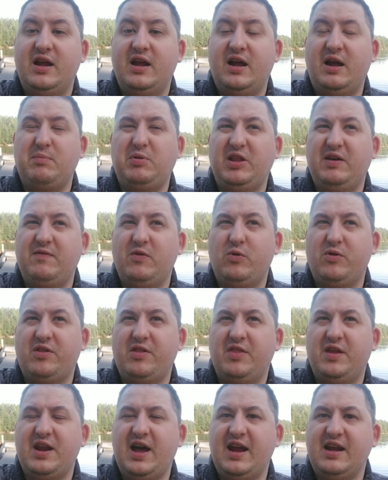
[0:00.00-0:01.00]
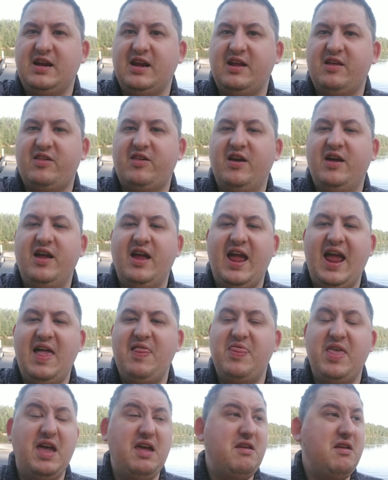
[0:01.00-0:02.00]
I believe it was in the 90s.
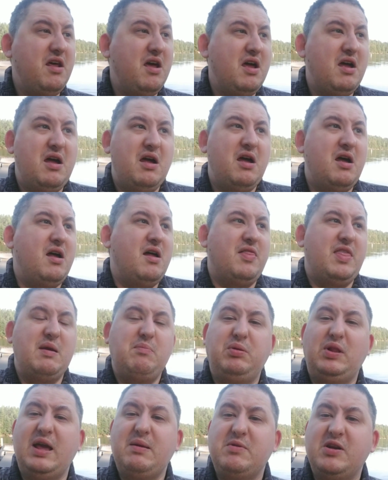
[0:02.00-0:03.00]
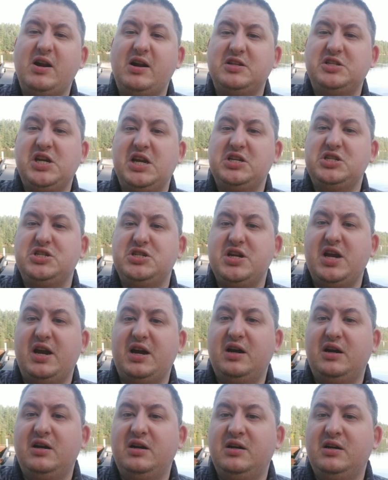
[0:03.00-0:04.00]
And then they blamed it on
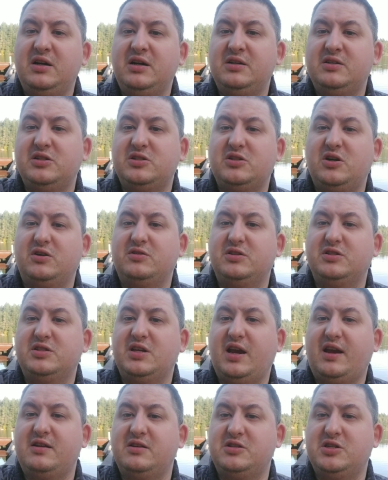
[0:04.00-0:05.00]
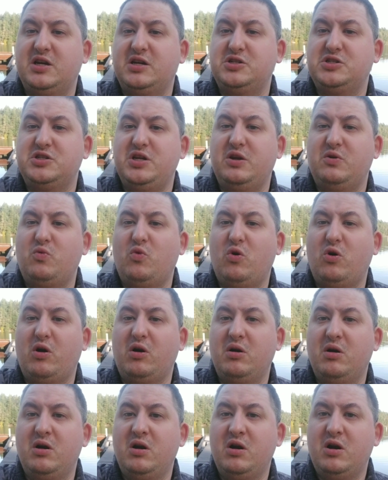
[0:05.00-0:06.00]
Chechnya to start the Second Chechenian
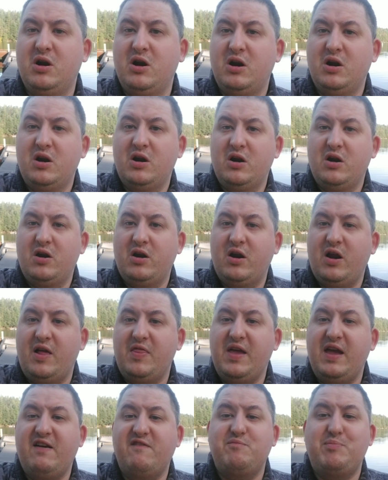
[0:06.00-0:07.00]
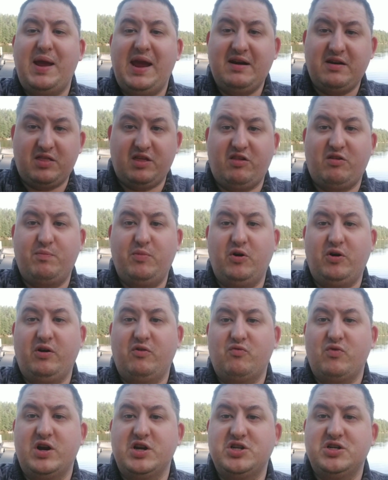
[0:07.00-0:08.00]
War. They have banned this book
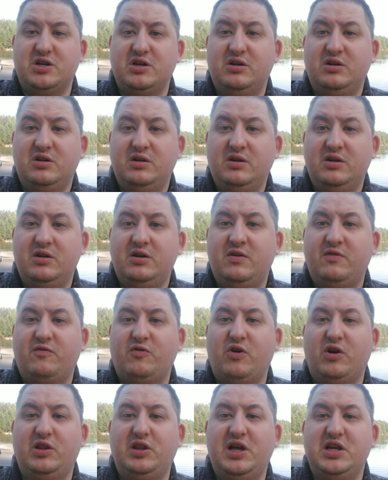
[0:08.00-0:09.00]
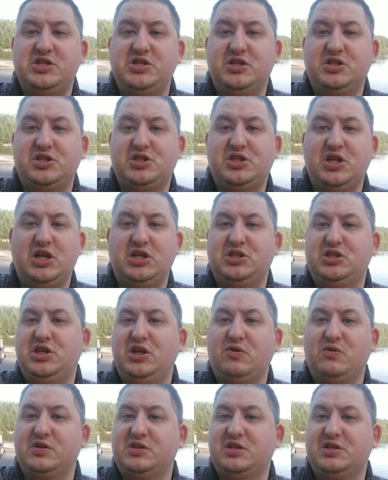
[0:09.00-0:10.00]
in Russia for alleged state
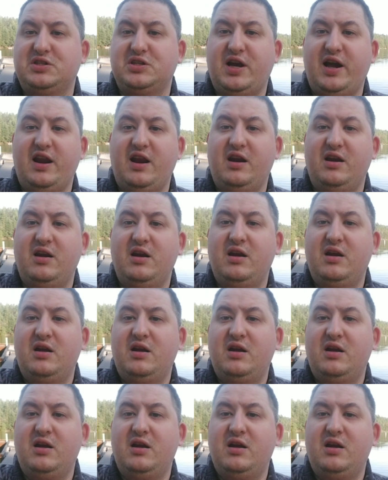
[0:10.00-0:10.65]
secrets inside it.